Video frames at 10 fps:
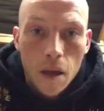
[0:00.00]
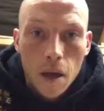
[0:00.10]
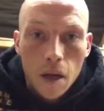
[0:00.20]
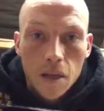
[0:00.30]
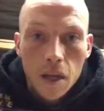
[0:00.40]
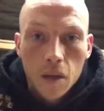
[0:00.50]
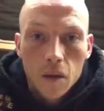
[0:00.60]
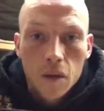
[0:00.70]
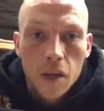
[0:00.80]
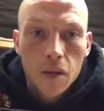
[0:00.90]

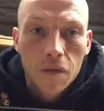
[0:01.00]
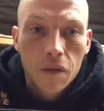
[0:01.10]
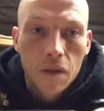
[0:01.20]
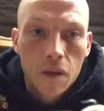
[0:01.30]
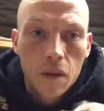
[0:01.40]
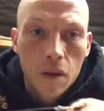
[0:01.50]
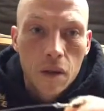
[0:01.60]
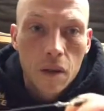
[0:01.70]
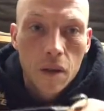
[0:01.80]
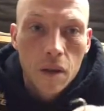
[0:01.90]
Anti-tangle sleeve
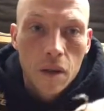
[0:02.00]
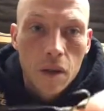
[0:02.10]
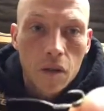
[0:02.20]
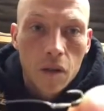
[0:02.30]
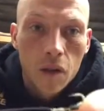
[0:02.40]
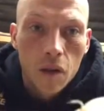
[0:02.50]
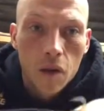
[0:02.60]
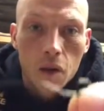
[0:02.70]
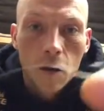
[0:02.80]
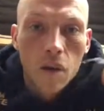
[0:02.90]
down to the
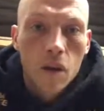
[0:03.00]
hook.